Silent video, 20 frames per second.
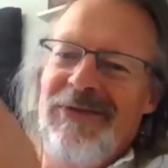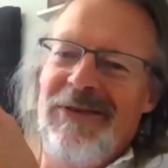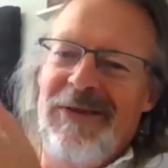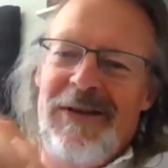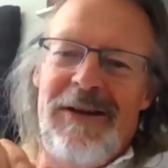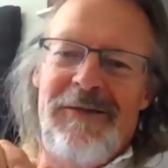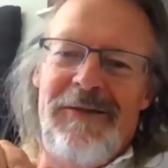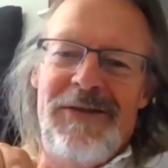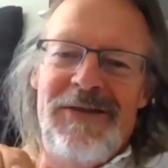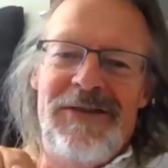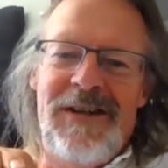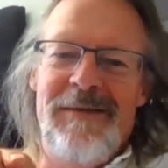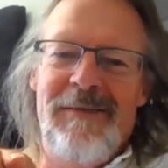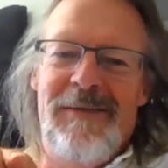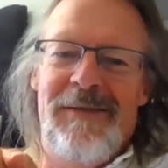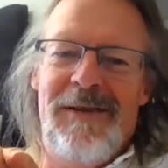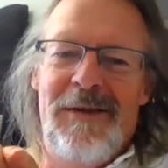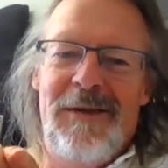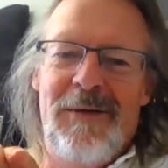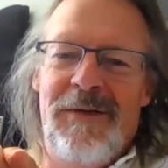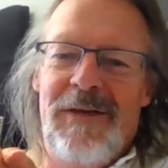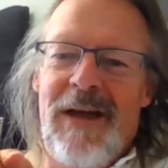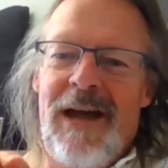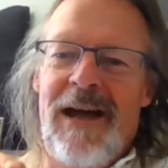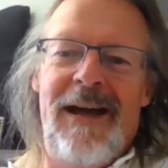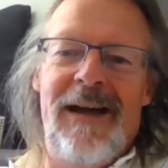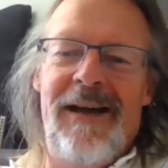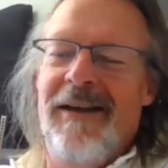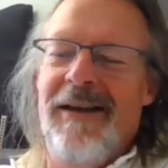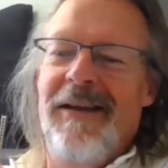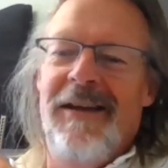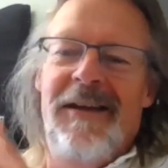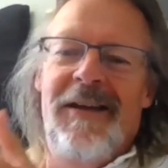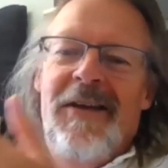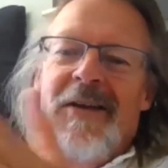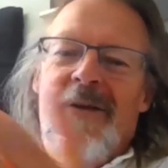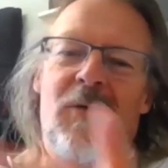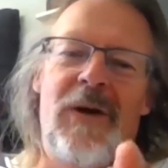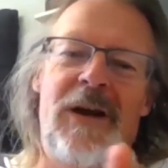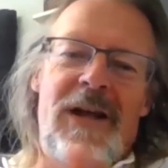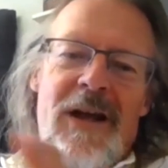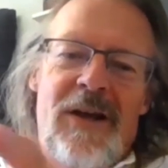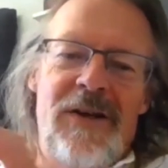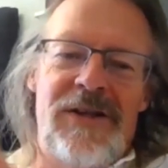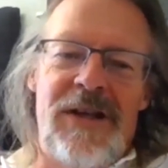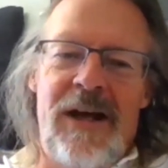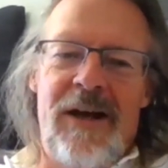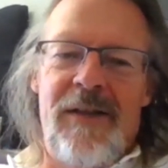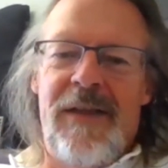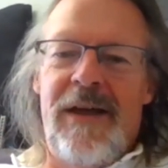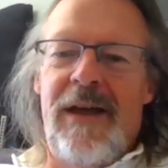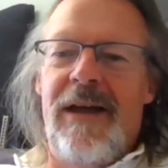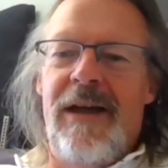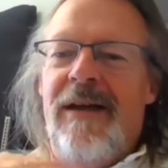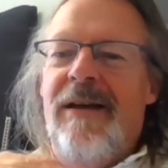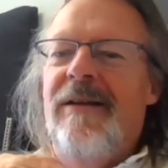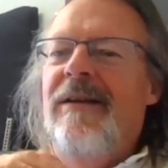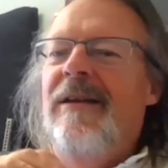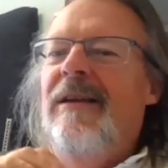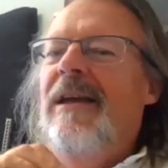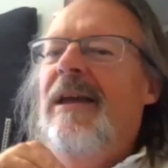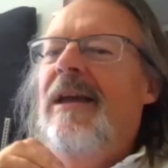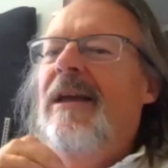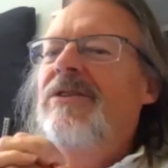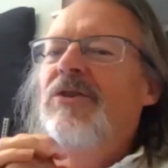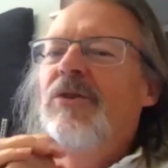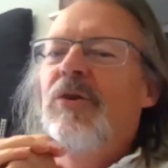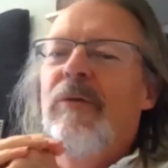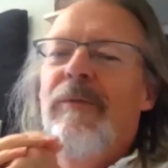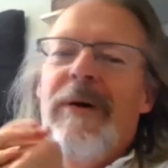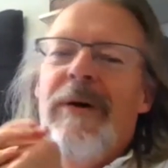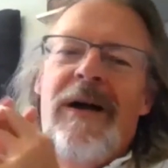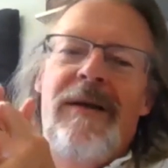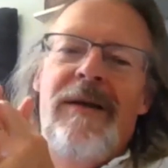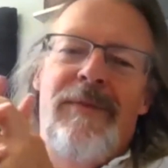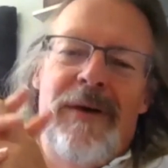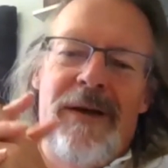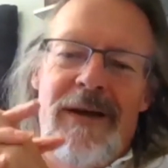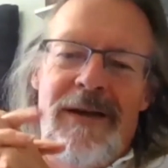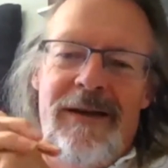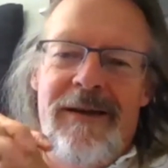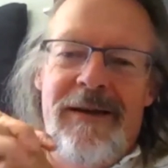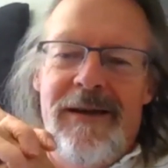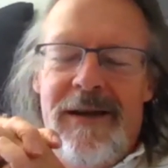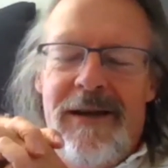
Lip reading: You'll have the same thing with that. When it goes out there, it's your baby.